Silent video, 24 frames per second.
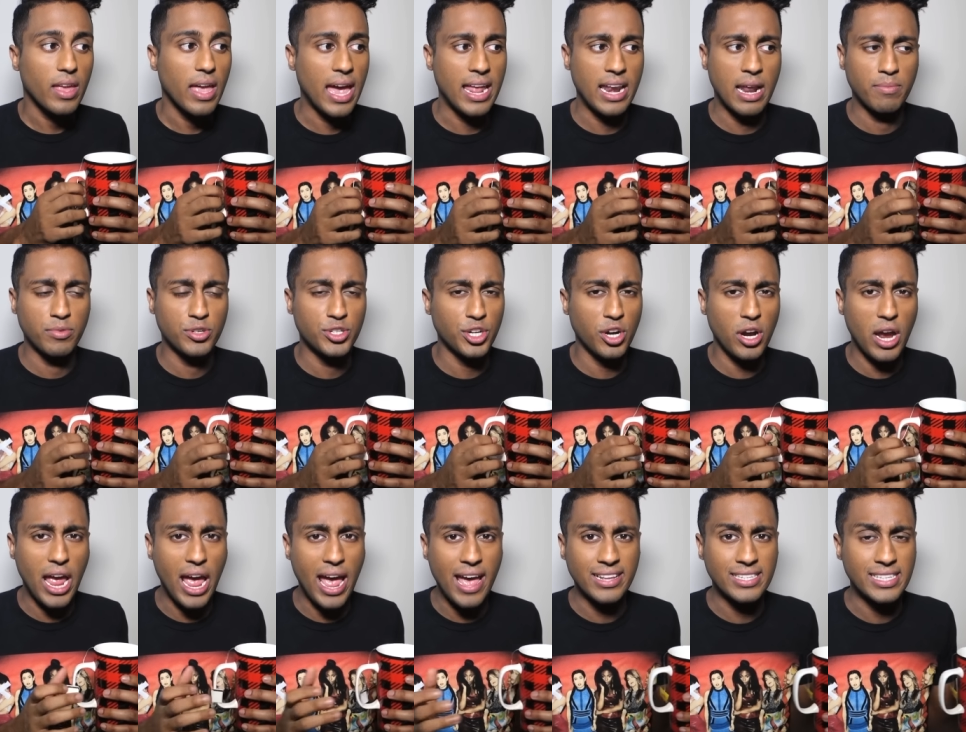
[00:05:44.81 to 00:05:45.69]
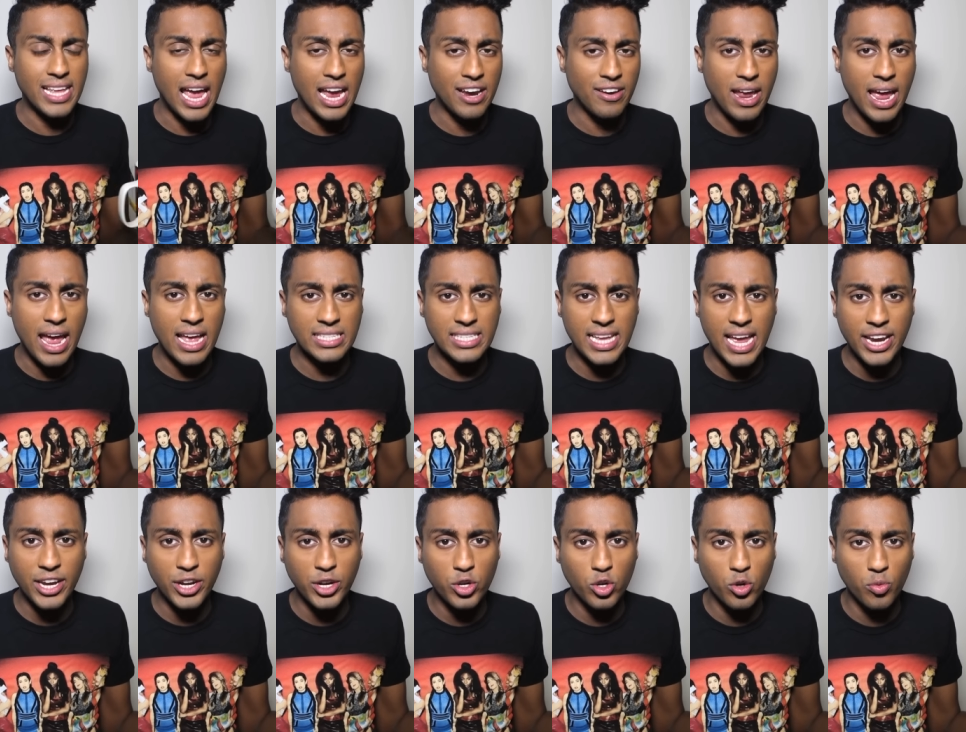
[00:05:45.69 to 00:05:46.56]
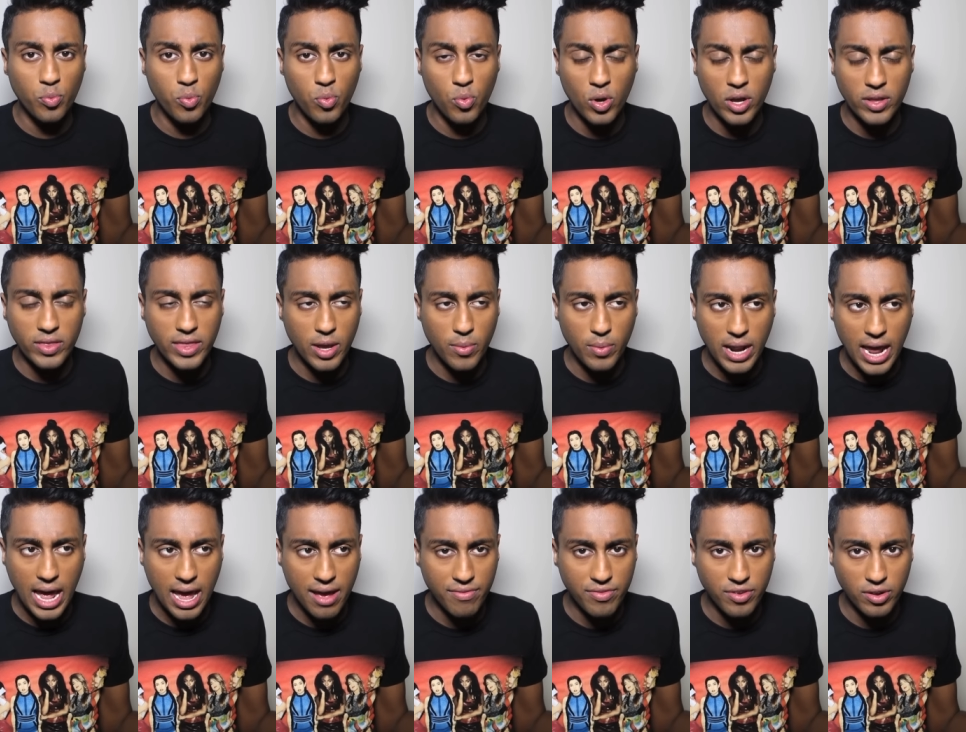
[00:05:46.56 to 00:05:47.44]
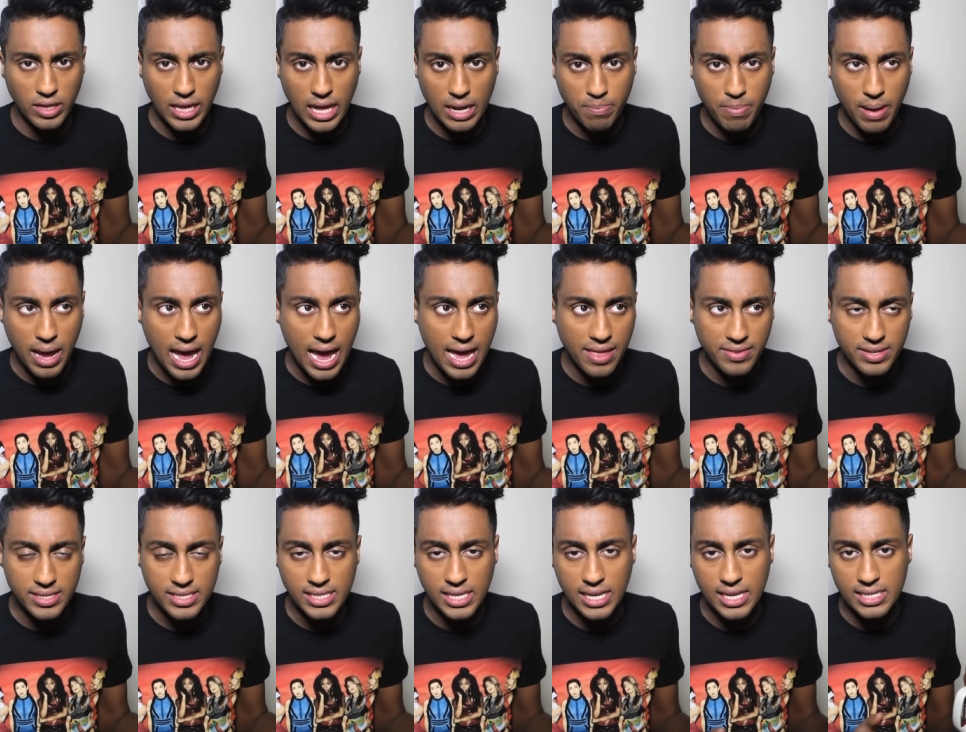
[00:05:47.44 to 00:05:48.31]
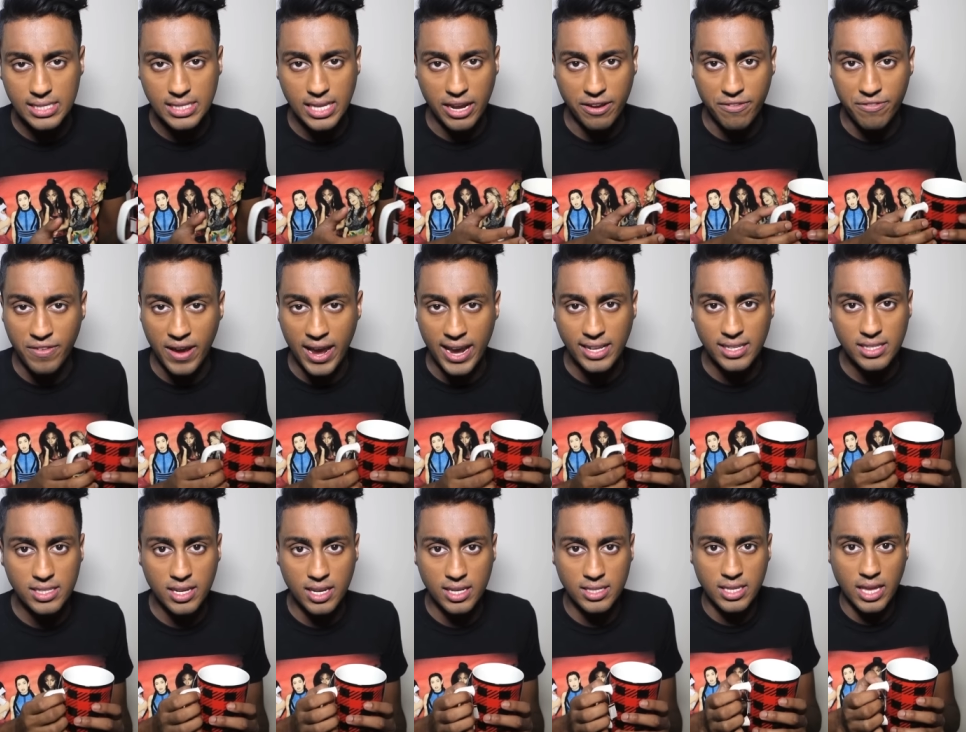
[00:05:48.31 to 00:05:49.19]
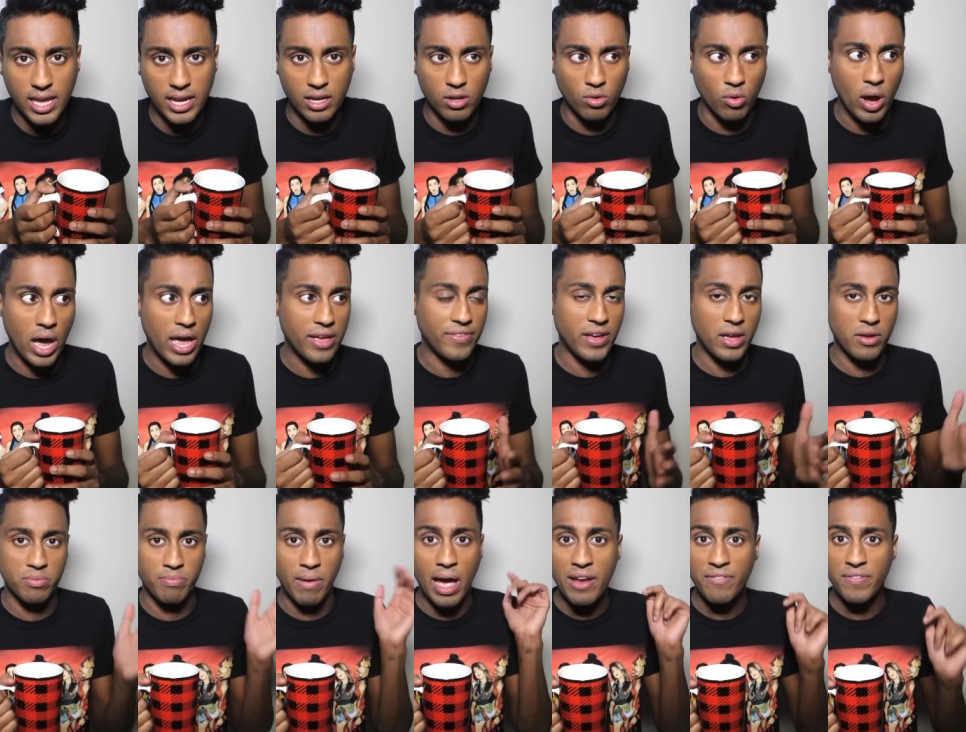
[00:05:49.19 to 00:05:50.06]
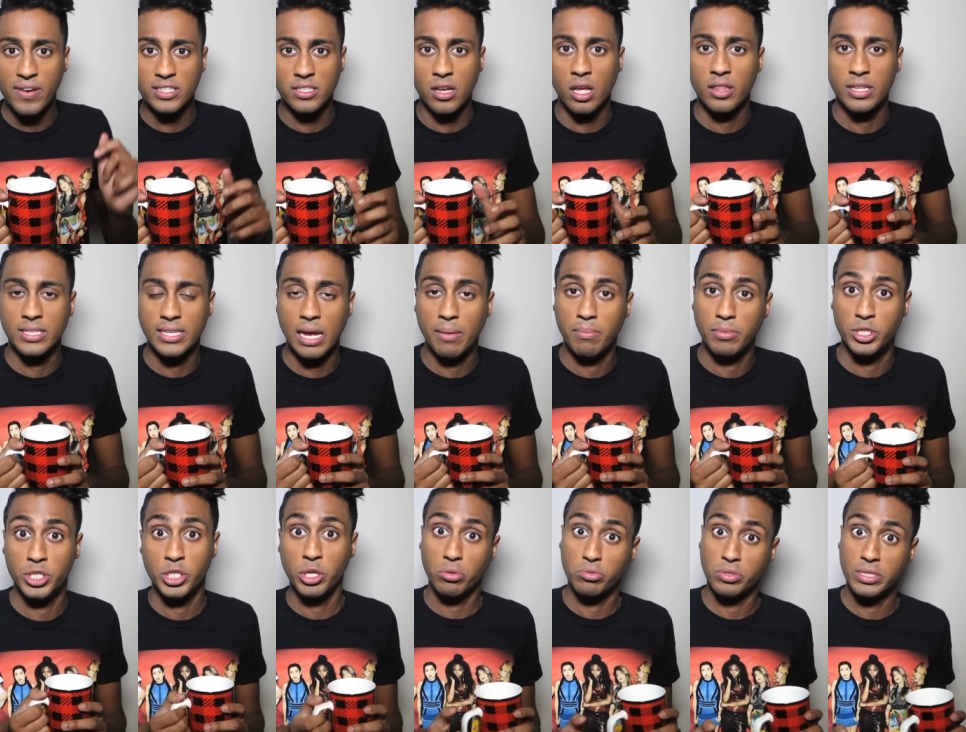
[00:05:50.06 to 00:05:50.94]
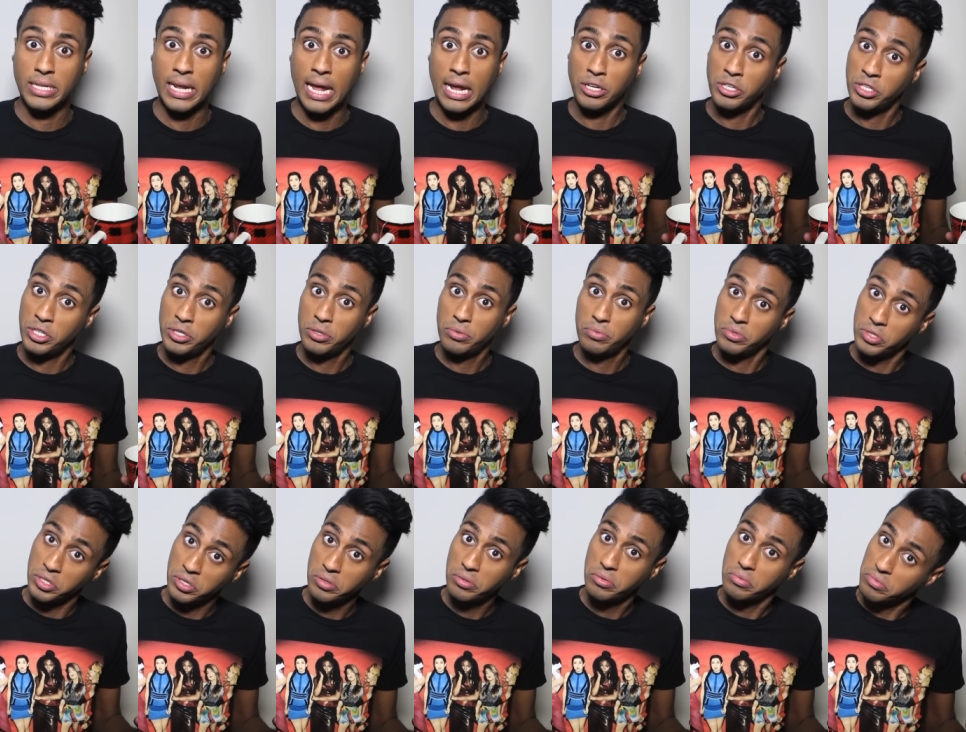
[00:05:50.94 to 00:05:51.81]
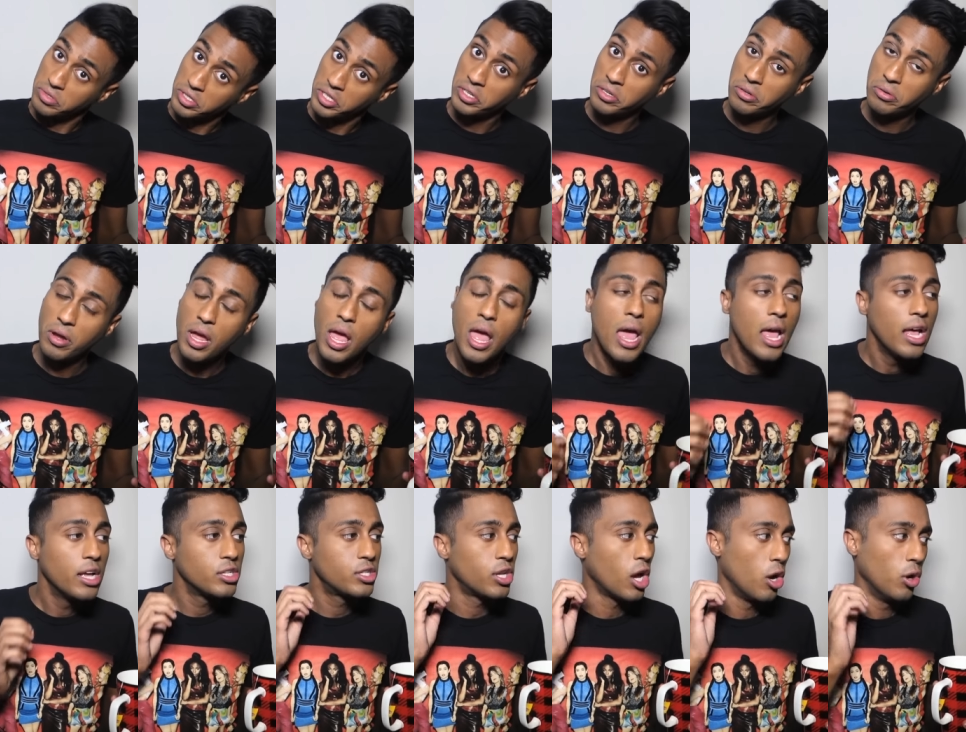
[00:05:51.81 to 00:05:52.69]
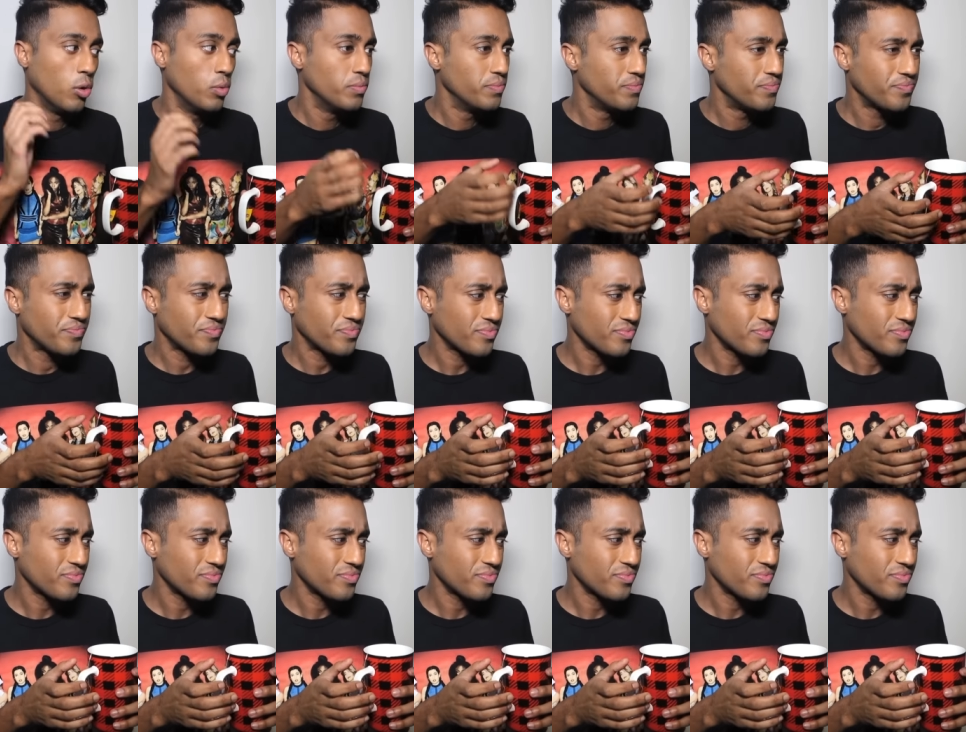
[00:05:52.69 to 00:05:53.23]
and I'm sure as as any group would, they would have their like behind the scenes like fights because like I fight with my friends all the time, but you don't see that, do you? Do do you? So.